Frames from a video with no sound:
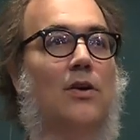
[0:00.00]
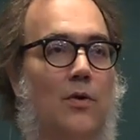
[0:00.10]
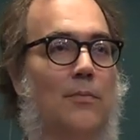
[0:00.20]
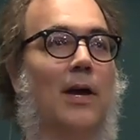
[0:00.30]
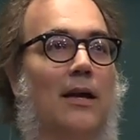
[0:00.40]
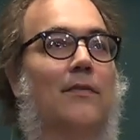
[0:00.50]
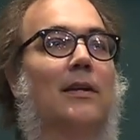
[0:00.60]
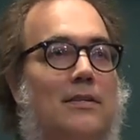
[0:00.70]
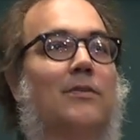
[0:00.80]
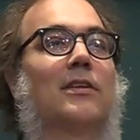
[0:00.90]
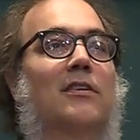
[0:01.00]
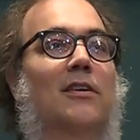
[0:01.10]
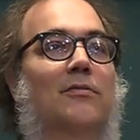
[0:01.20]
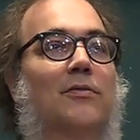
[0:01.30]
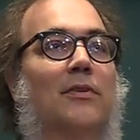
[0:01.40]
going backward is not
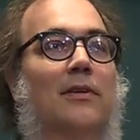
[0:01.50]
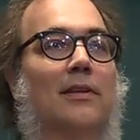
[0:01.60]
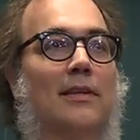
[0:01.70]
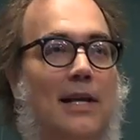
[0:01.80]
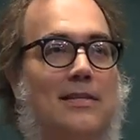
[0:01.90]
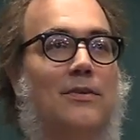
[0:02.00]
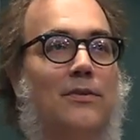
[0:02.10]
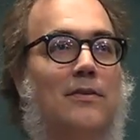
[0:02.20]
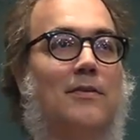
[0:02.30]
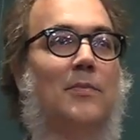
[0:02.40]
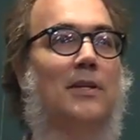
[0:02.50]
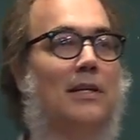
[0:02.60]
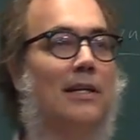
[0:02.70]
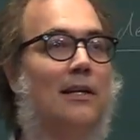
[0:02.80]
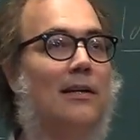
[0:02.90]
enough. That's not the
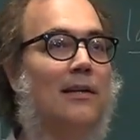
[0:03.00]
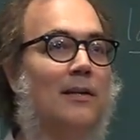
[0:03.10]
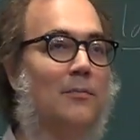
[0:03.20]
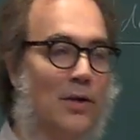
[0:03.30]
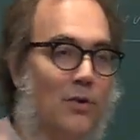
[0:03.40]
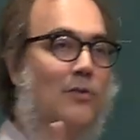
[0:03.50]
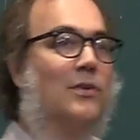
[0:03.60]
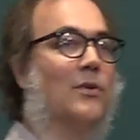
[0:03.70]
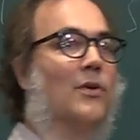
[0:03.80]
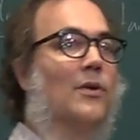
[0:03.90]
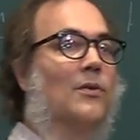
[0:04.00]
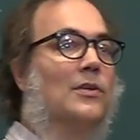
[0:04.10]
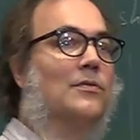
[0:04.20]
symmetry because of the Coriolis